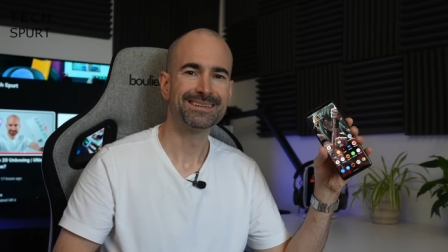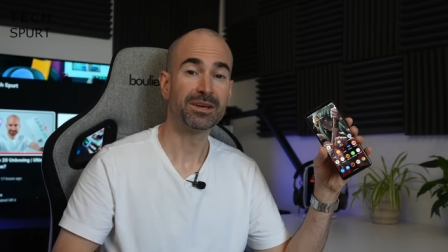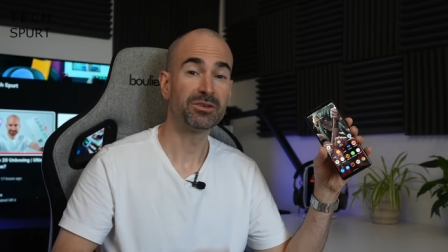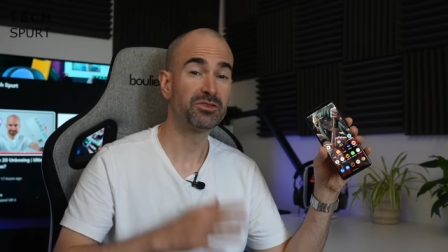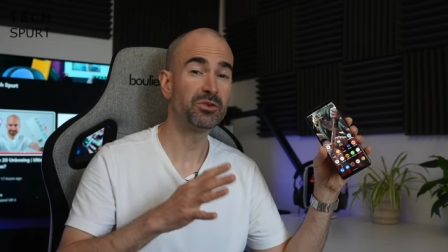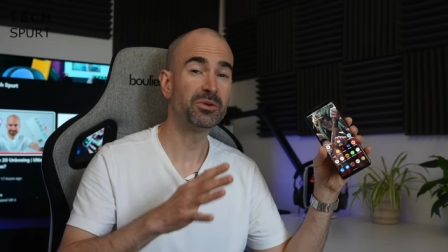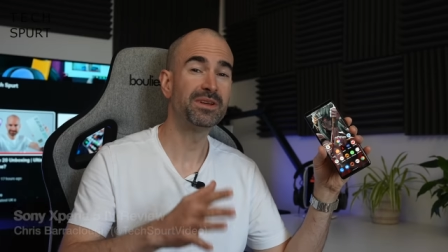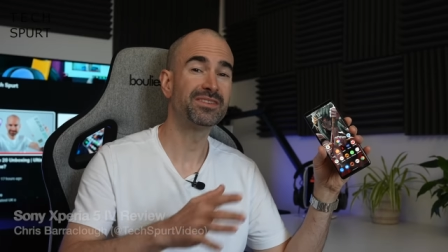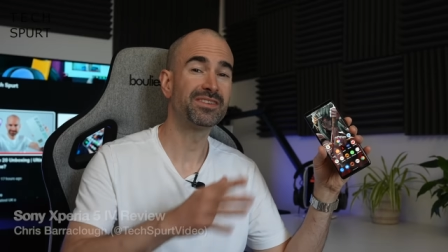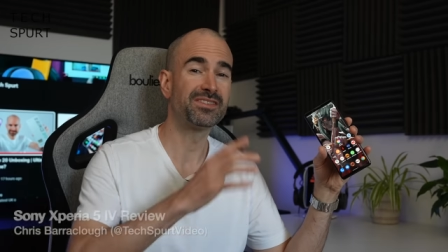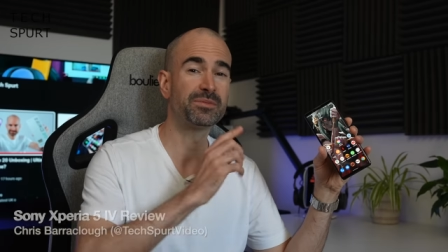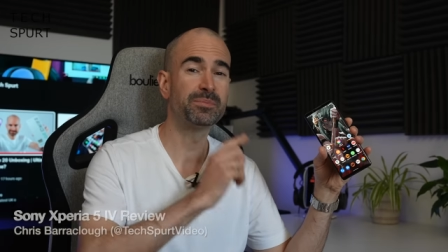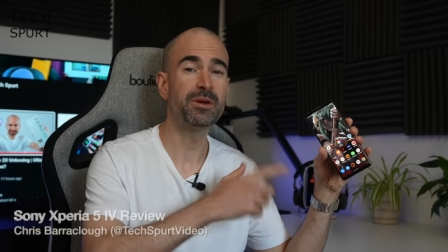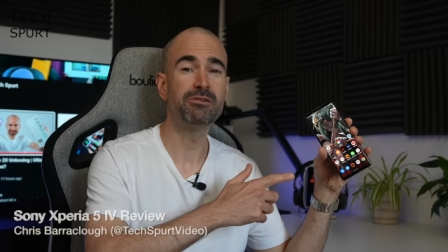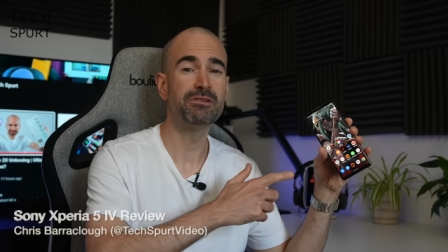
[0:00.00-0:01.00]
Now Sony's
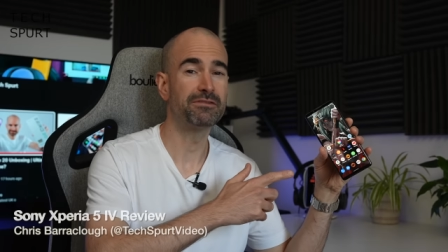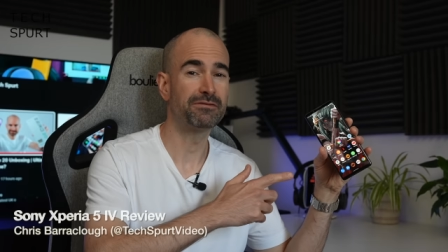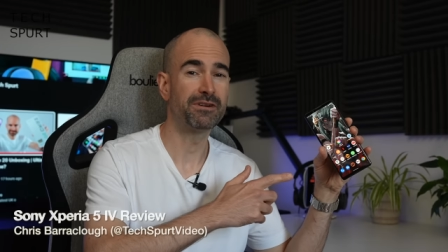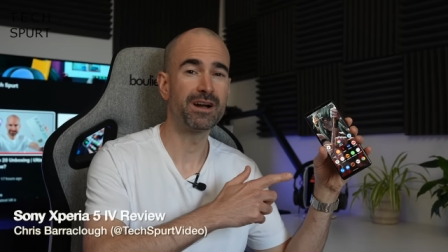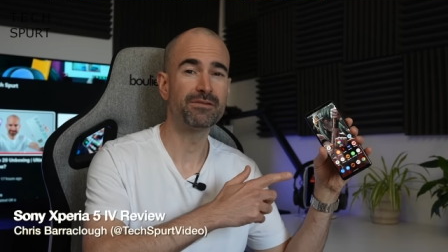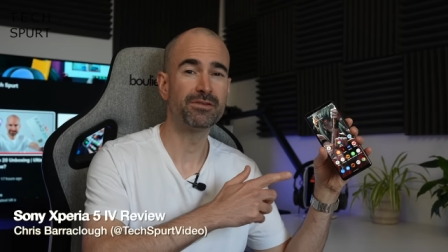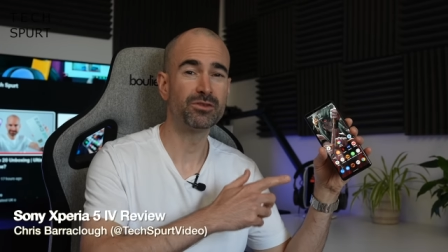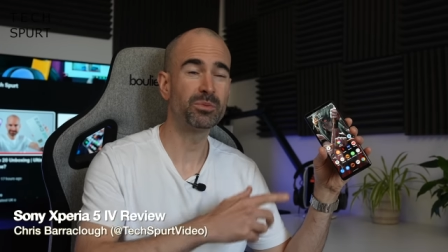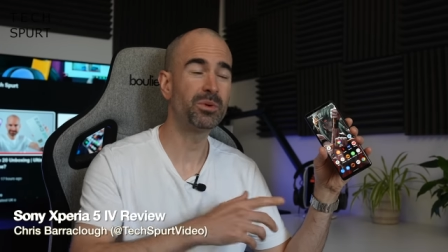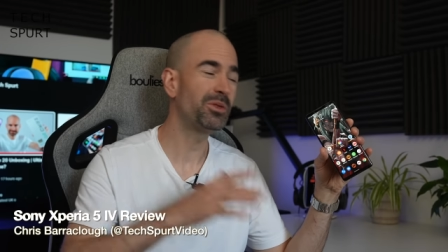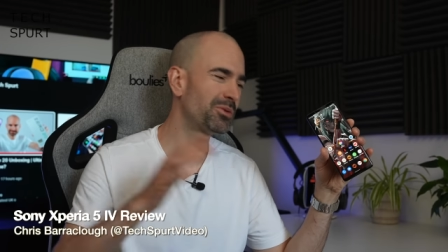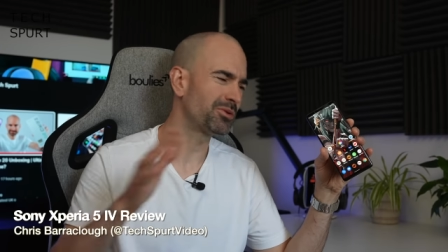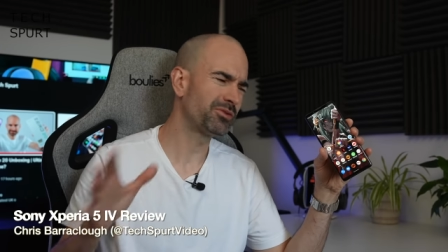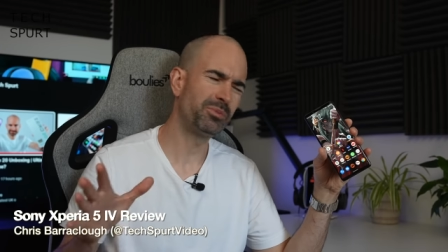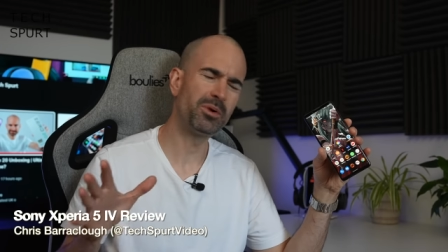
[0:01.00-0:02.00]
Xperia 5 is one of
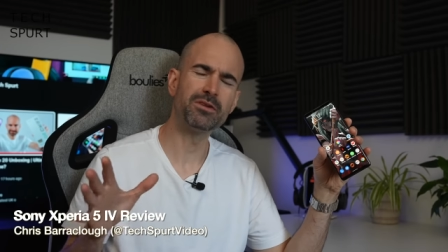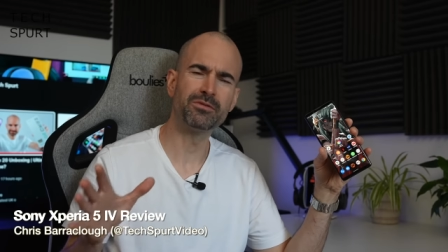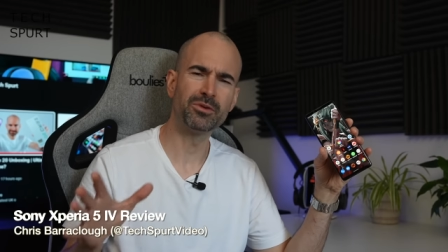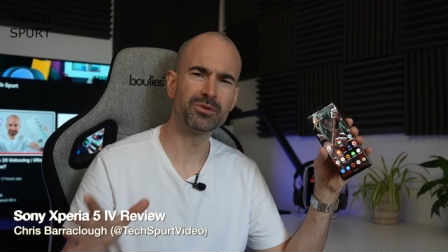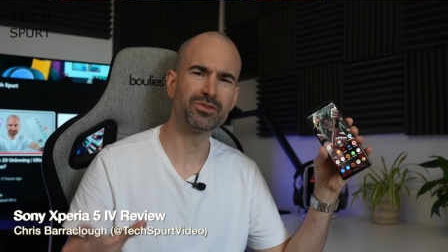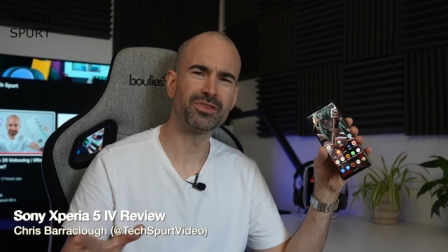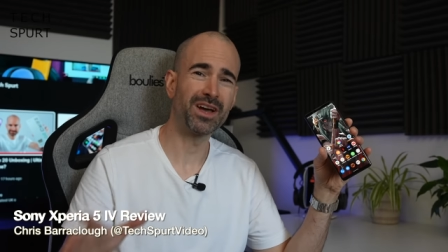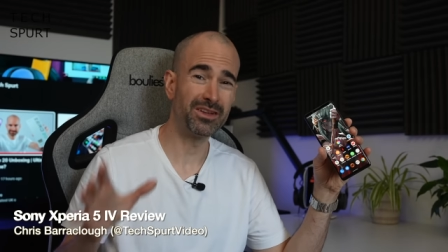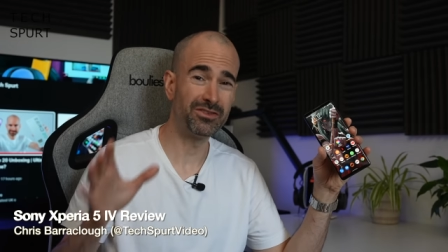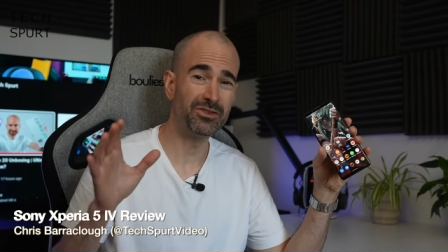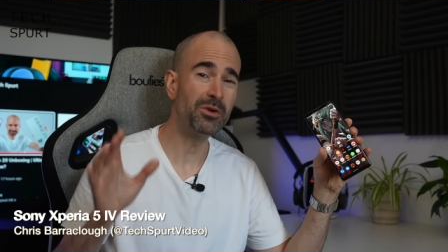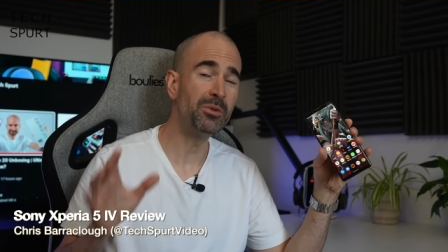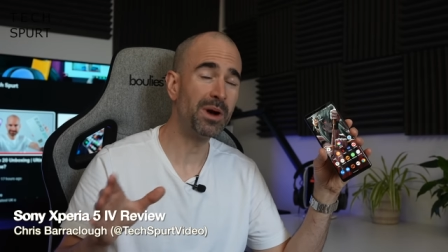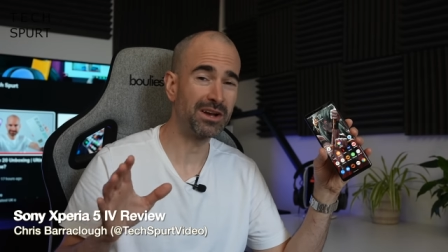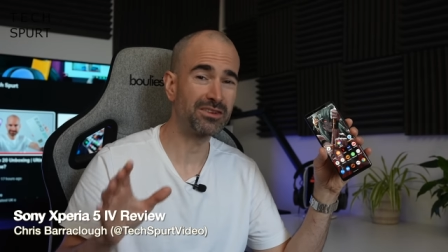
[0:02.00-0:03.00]
those smartphones that I
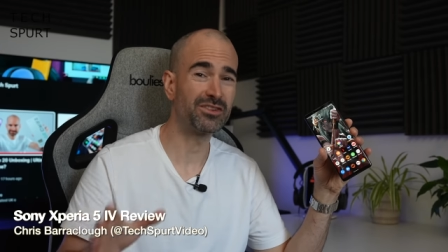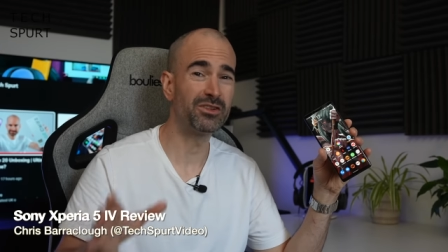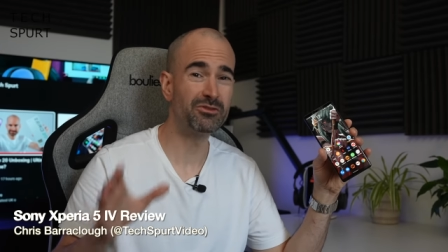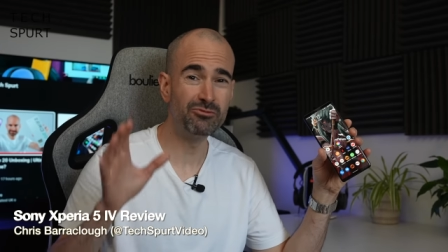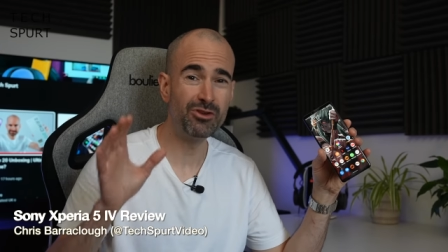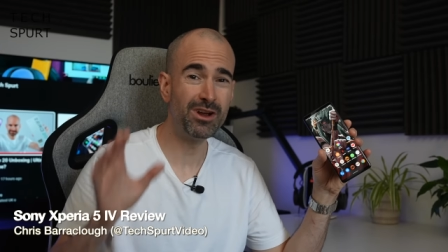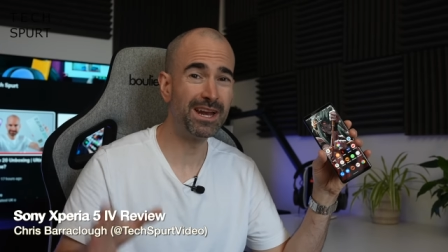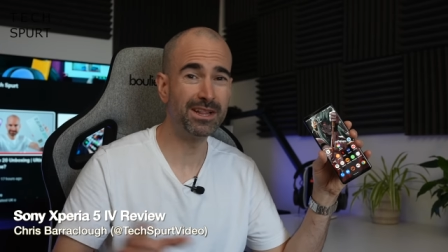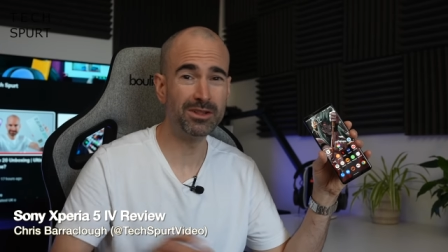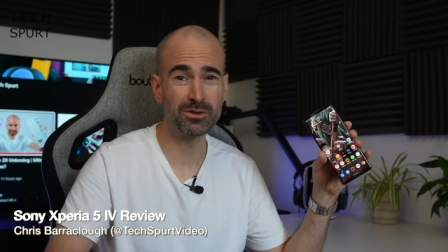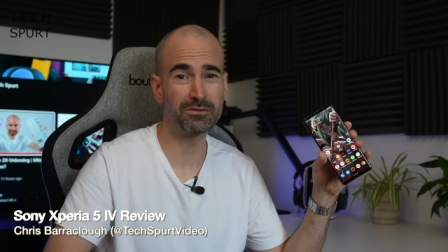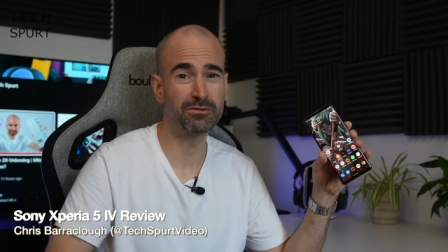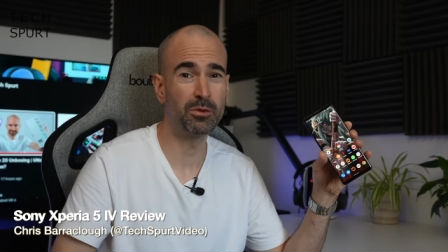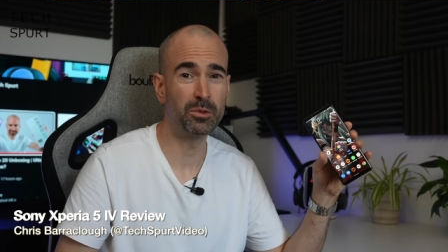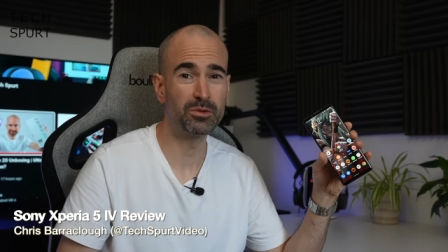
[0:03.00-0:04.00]
do actually really
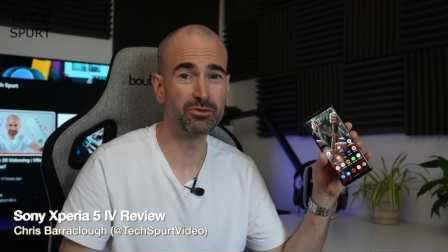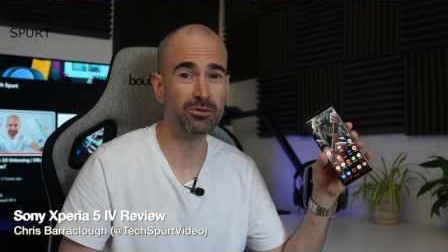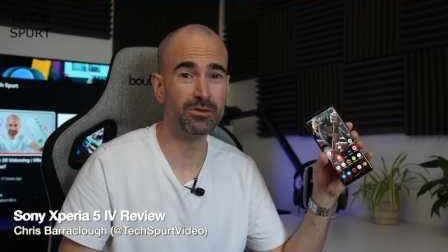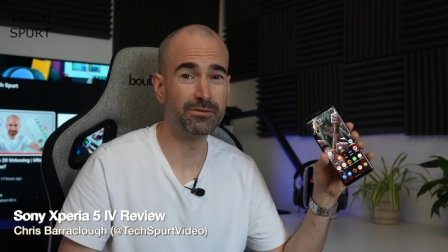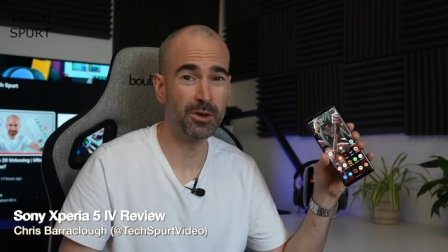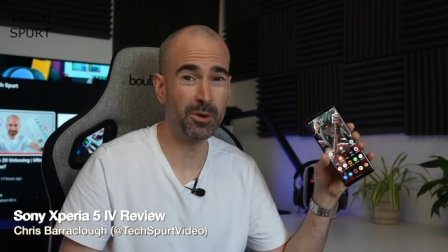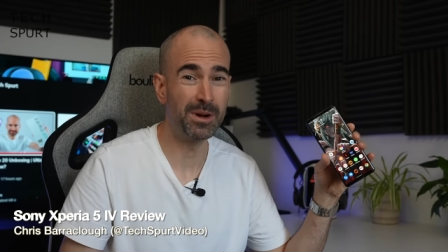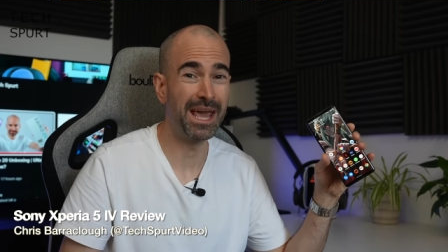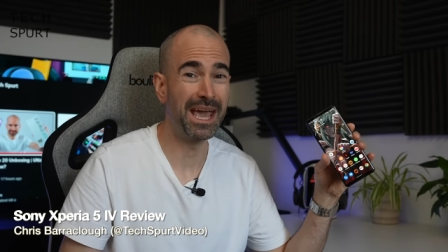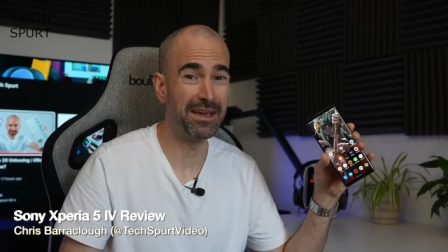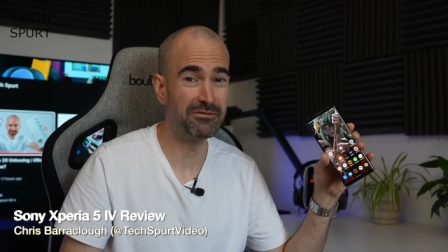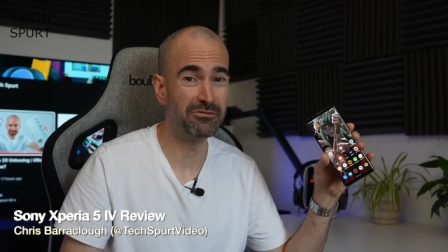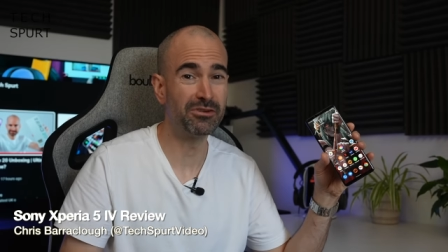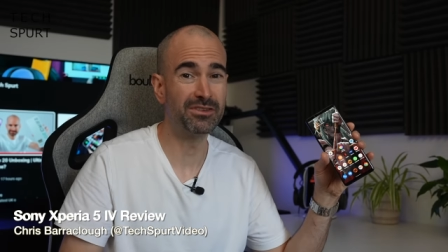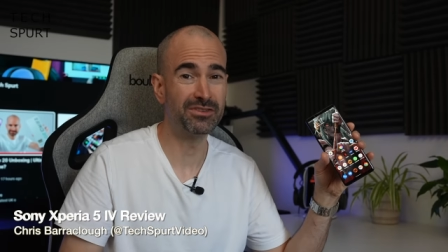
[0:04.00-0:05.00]
look forward to reviewing
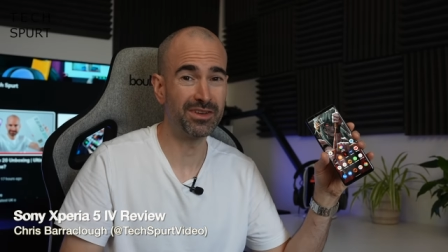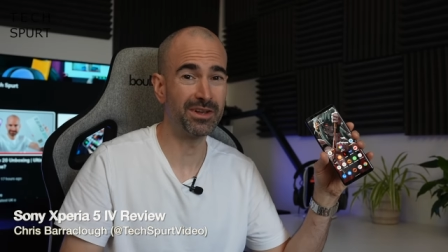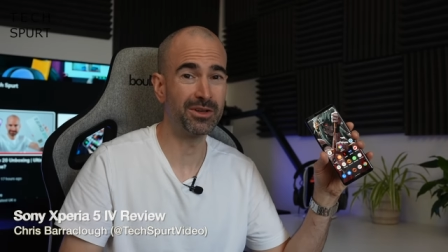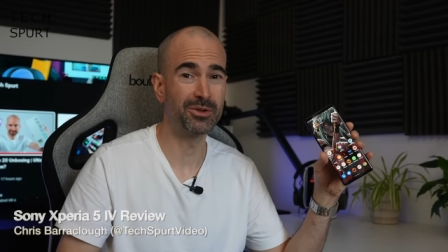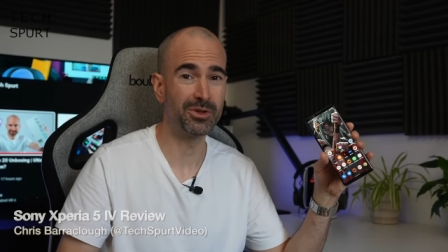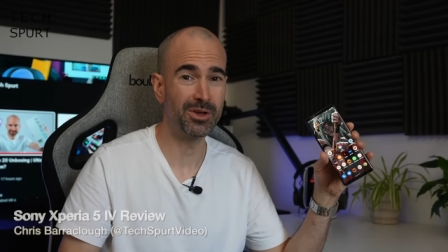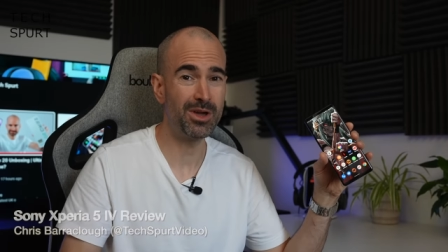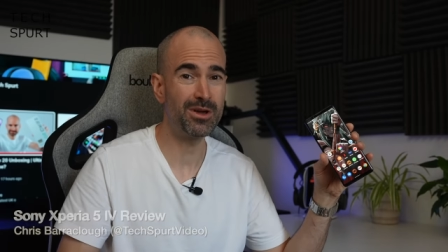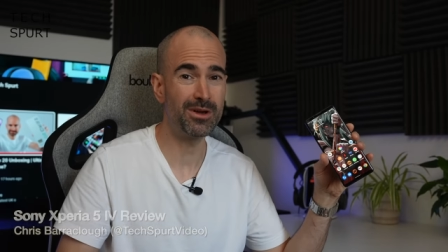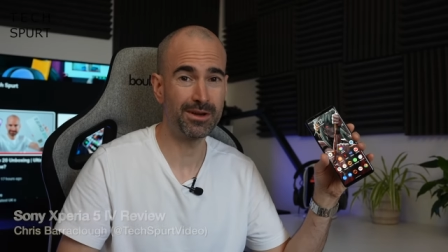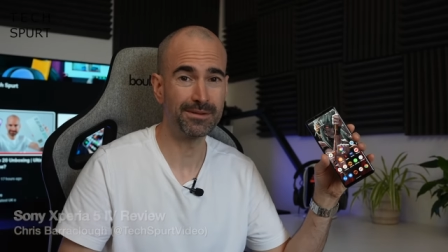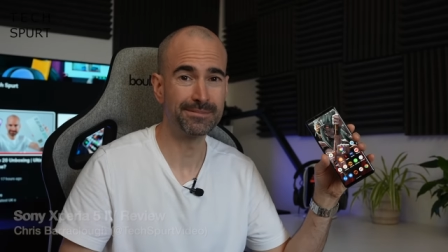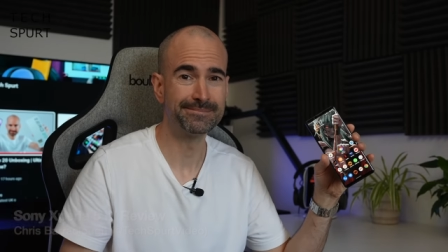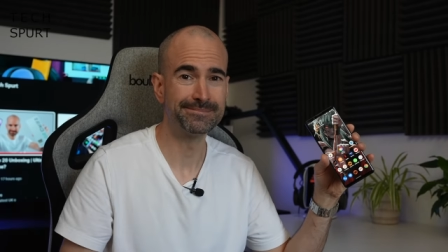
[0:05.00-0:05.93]
every single year.